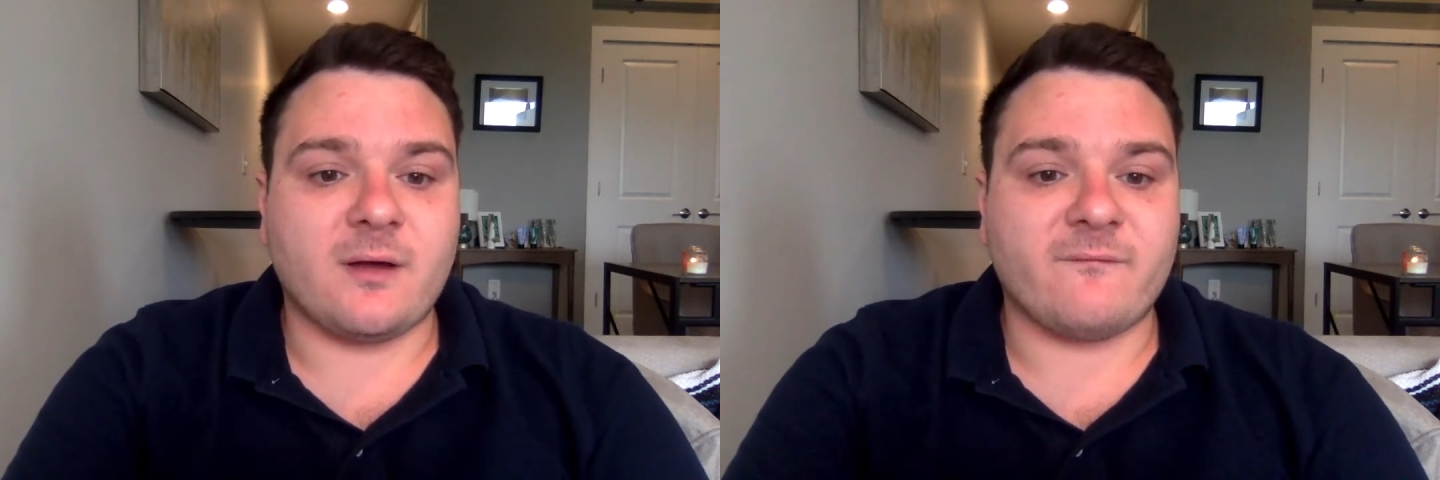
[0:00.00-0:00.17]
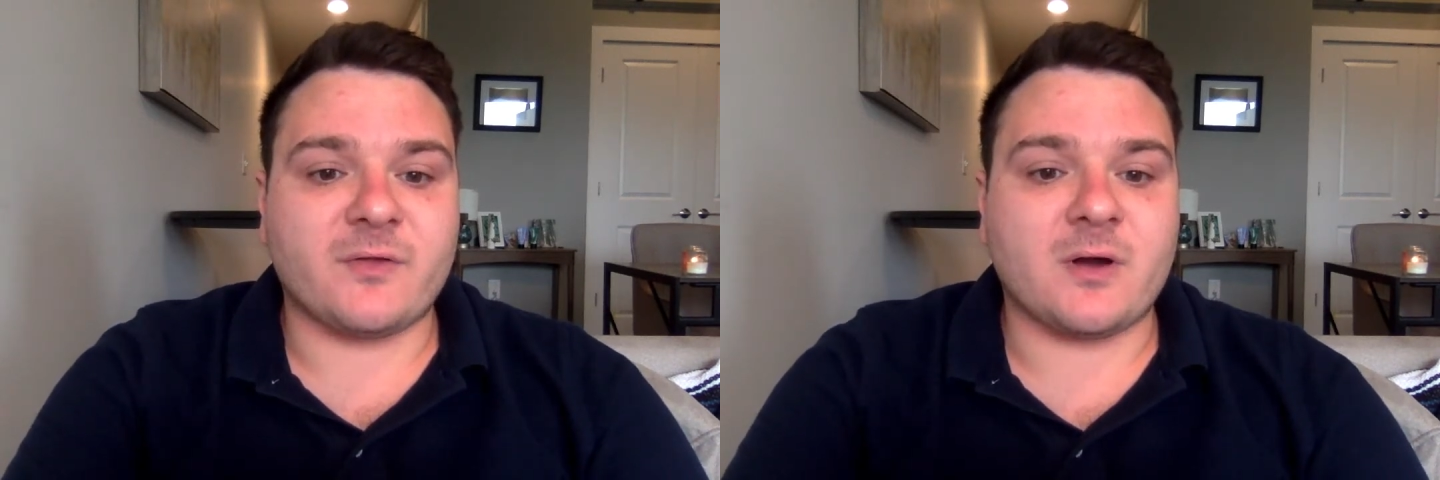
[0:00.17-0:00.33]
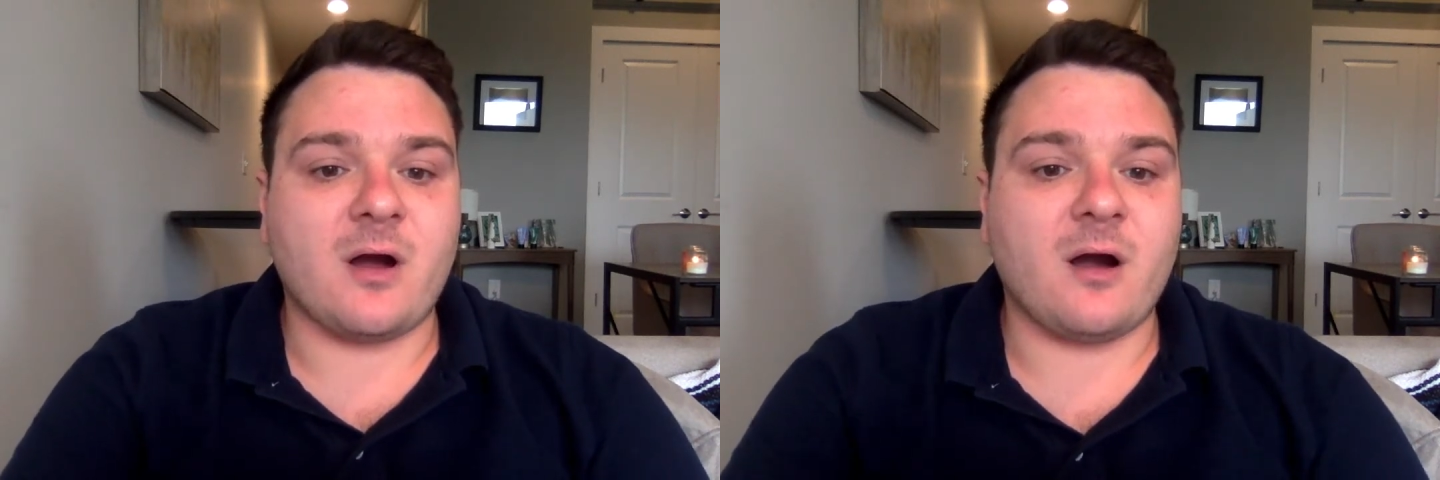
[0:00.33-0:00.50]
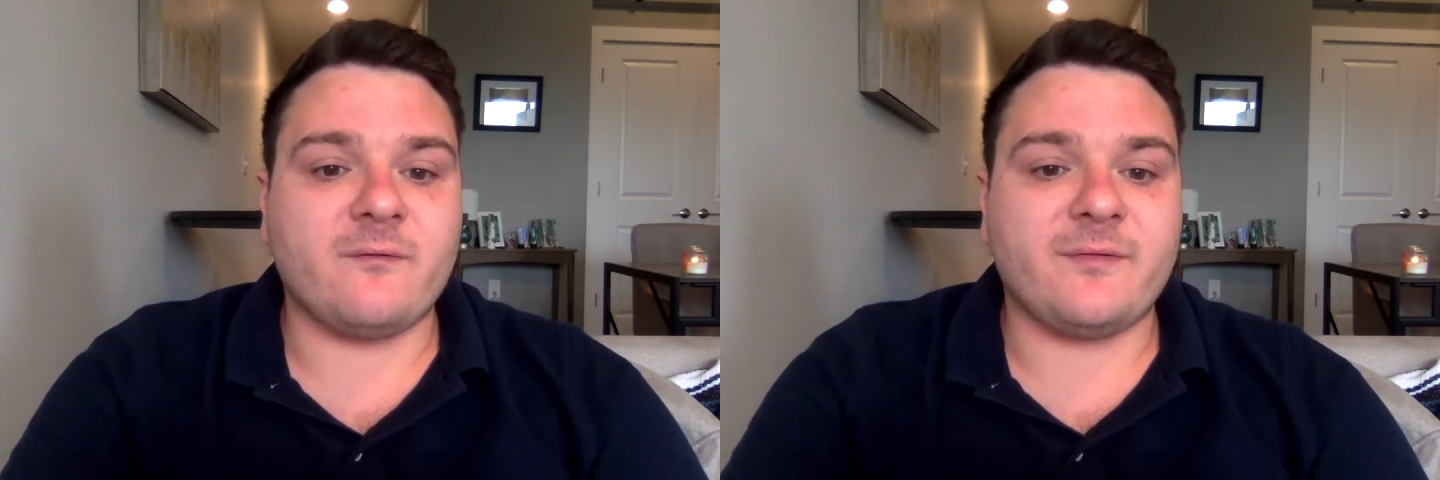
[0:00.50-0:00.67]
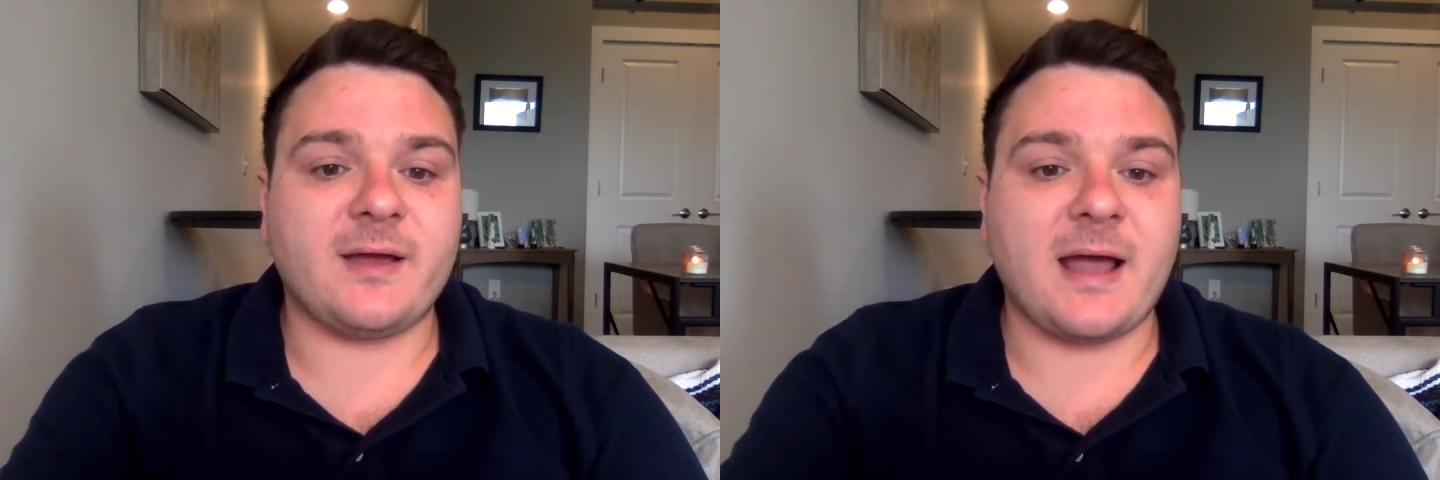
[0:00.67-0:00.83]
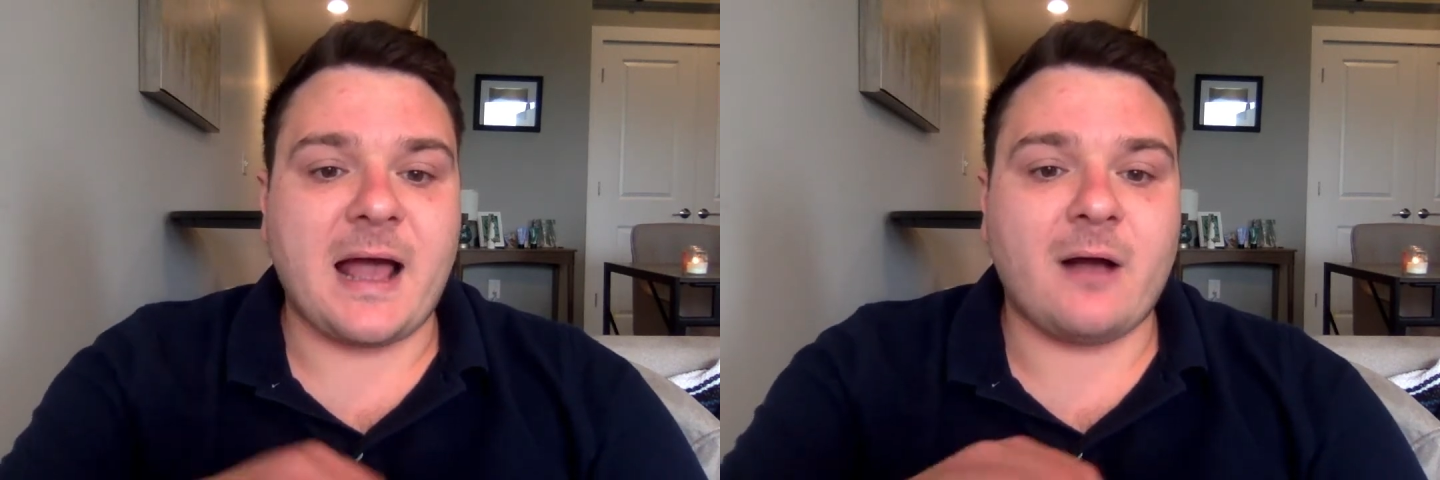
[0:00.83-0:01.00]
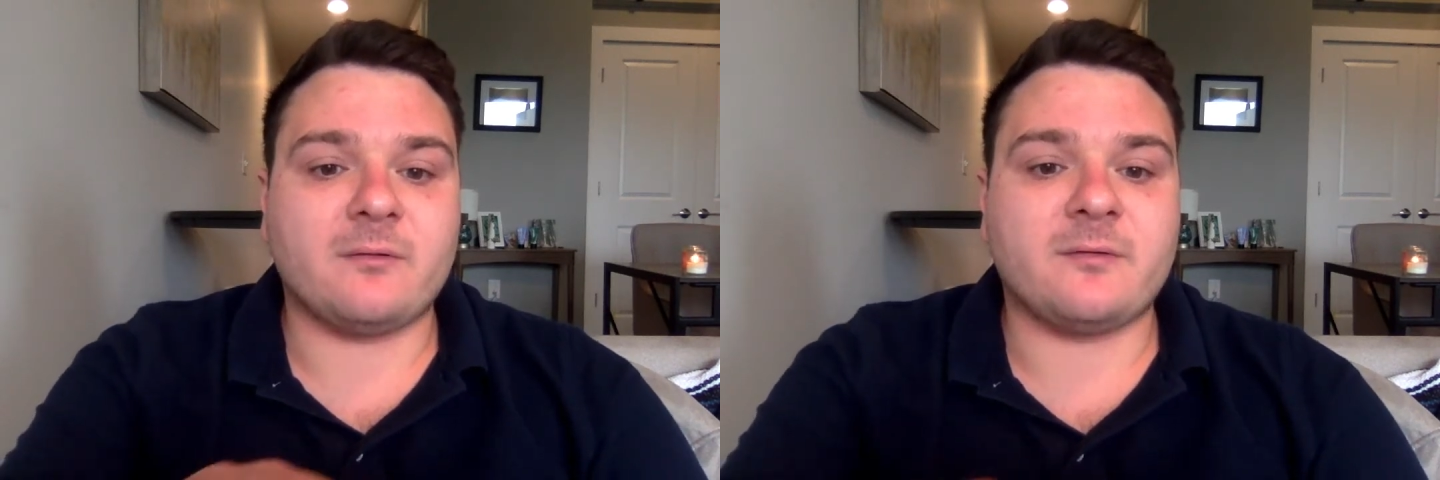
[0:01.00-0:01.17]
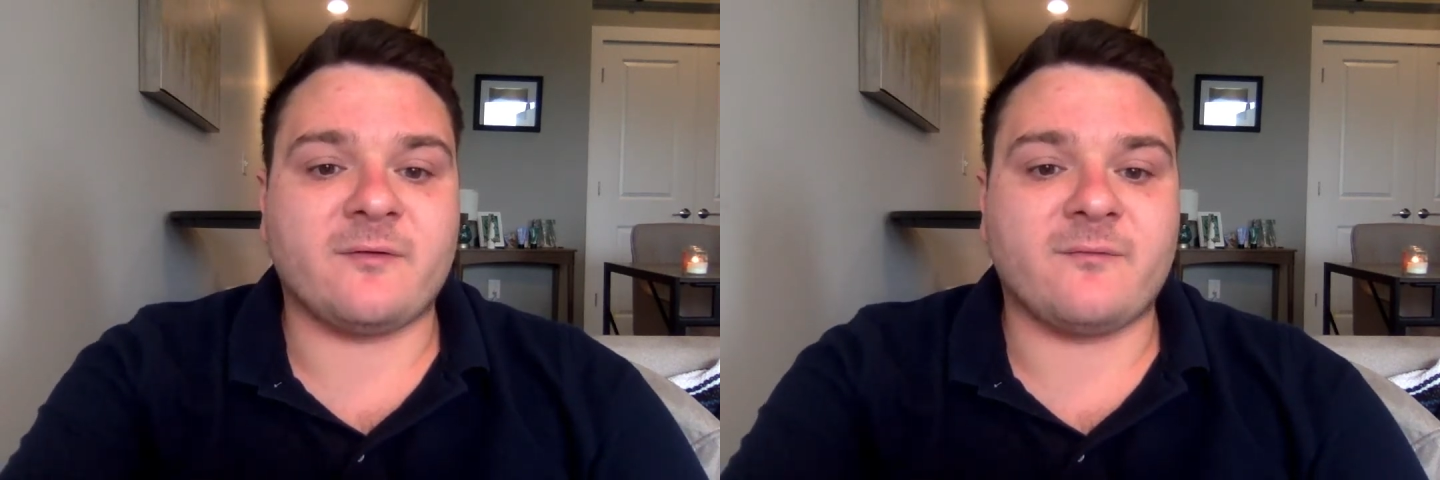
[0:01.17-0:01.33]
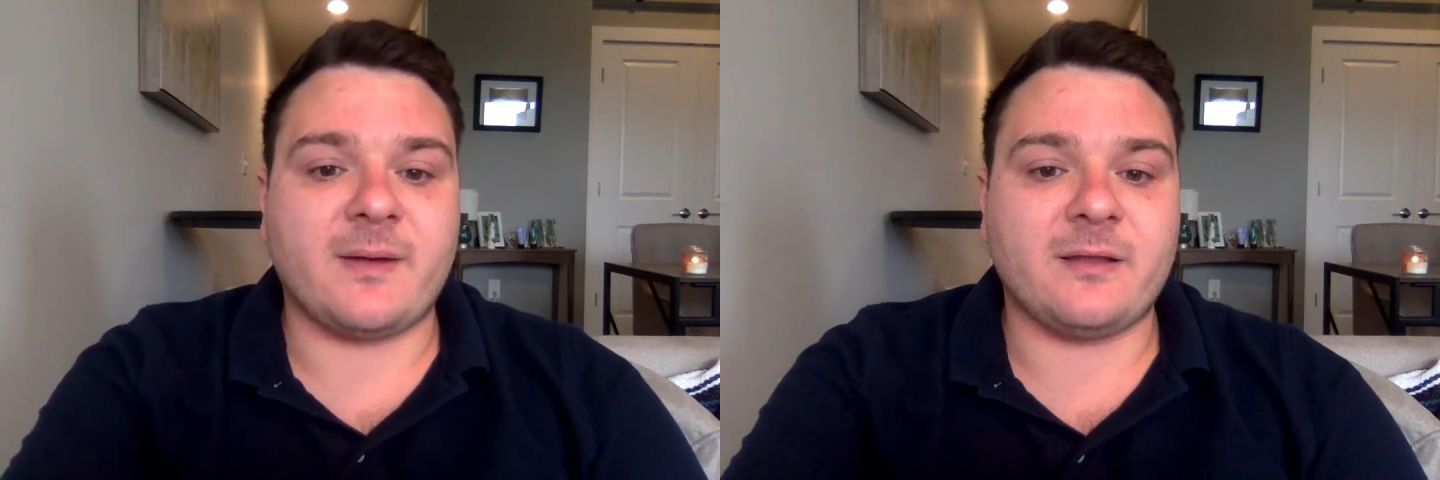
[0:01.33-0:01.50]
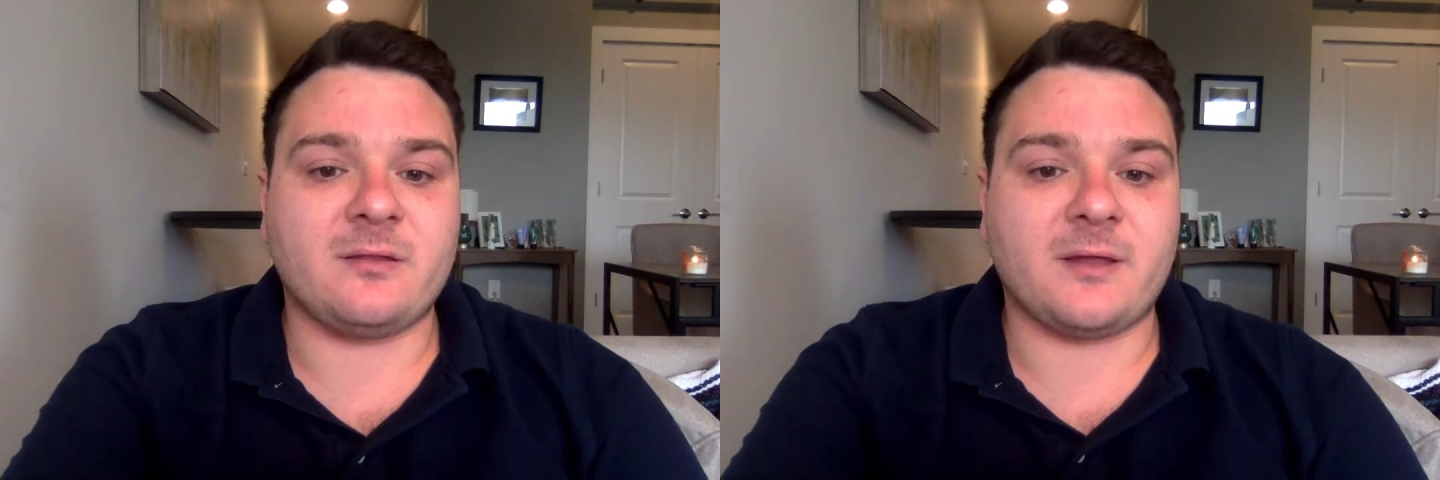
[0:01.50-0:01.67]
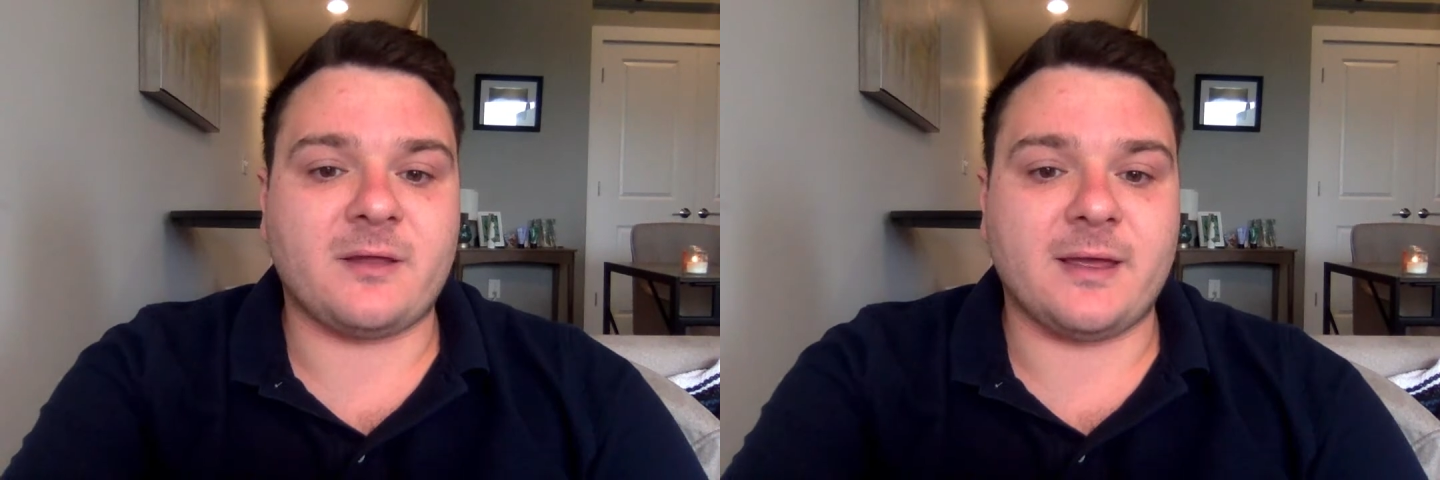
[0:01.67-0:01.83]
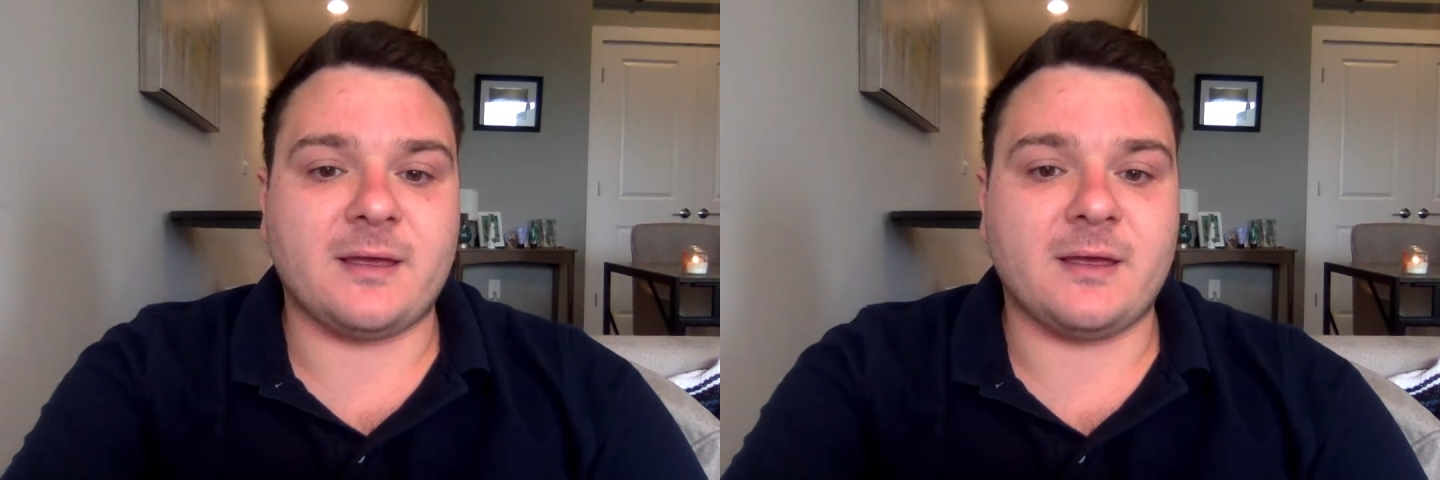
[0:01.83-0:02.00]
of the carving out of my
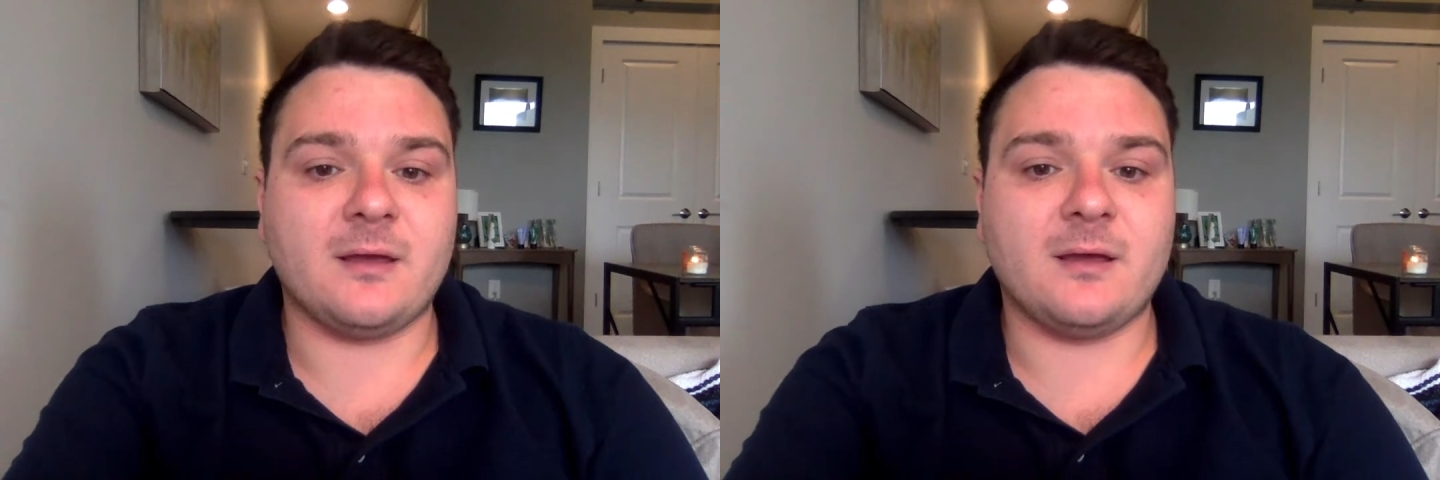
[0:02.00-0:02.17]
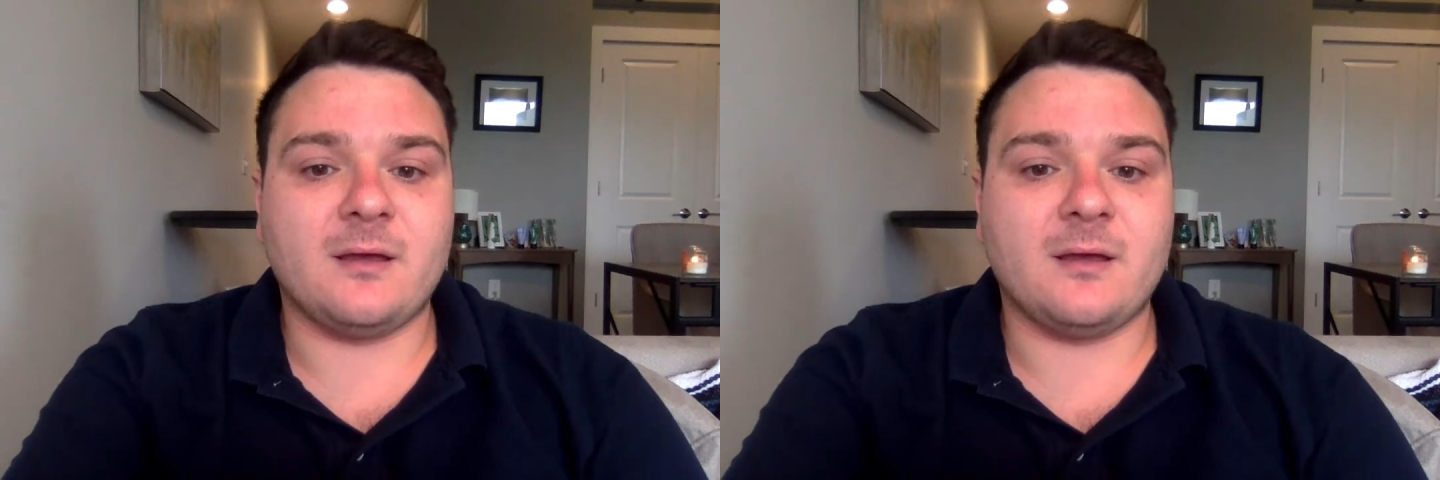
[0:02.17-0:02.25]
psyche,